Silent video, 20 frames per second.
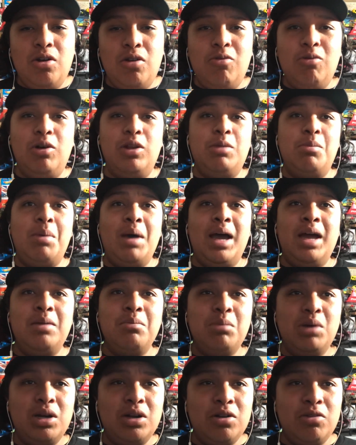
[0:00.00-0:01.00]
Well, the Bad
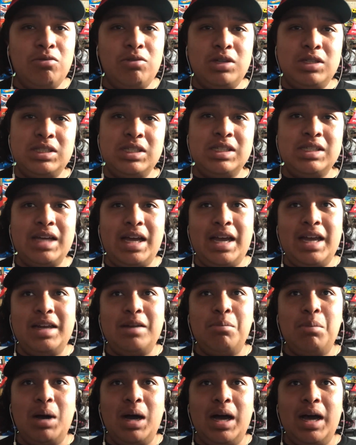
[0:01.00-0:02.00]
Mutter was
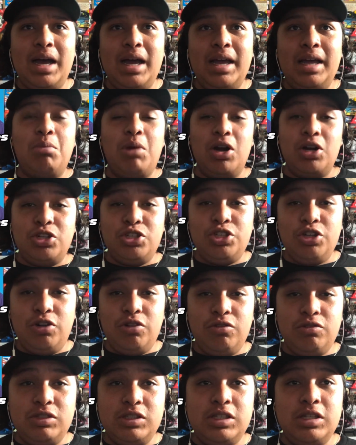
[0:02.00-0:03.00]
designed by Mark
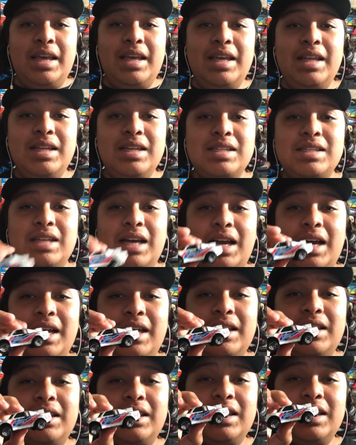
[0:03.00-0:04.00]
Jones. He
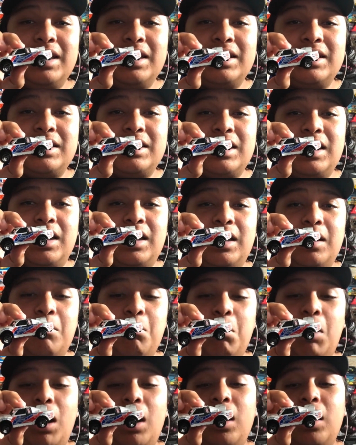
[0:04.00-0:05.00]
designed this
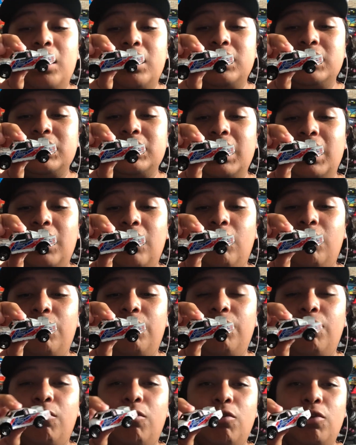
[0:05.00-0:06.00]
Baja style
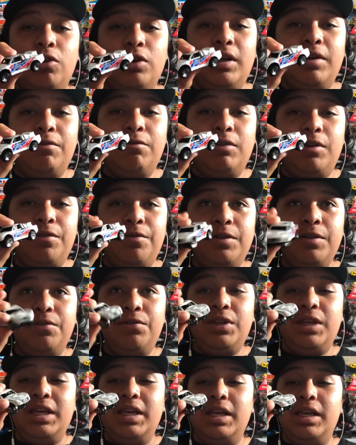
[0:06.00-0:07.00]
Ford
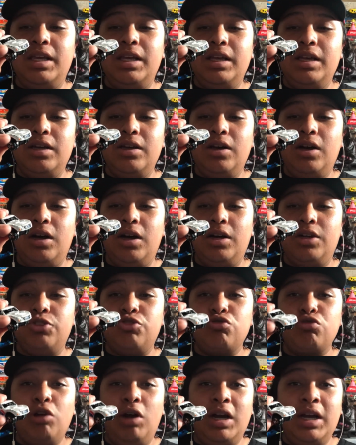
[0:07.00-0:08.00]
F-150
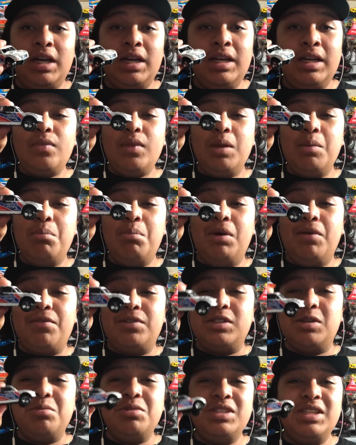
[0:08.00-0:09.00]
truck. But for
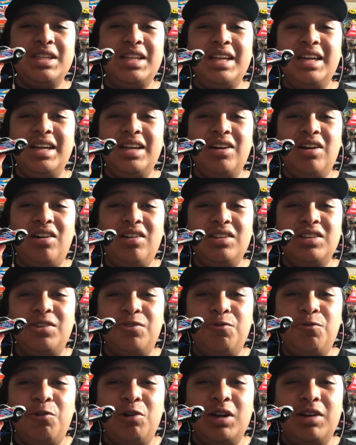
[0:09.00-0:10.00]
some reason, they didn't call it the
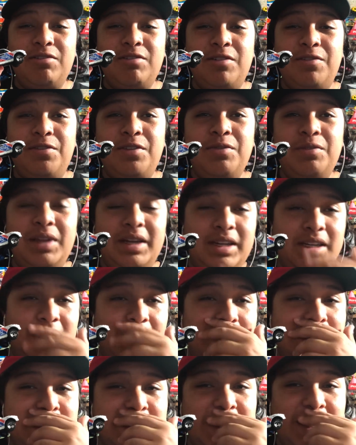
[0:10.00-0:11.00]
Ford F-150, like a
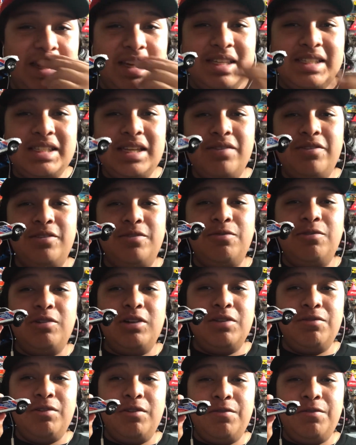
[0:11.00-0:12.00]
1997 Ford
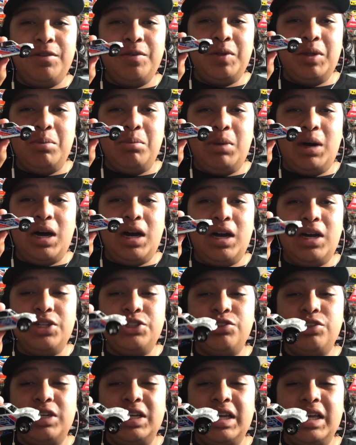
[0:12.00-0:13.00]
F-150 Baja
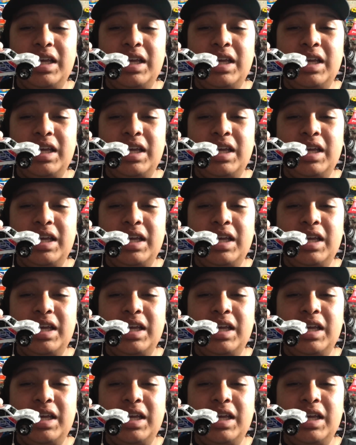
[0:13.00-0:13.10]
truck.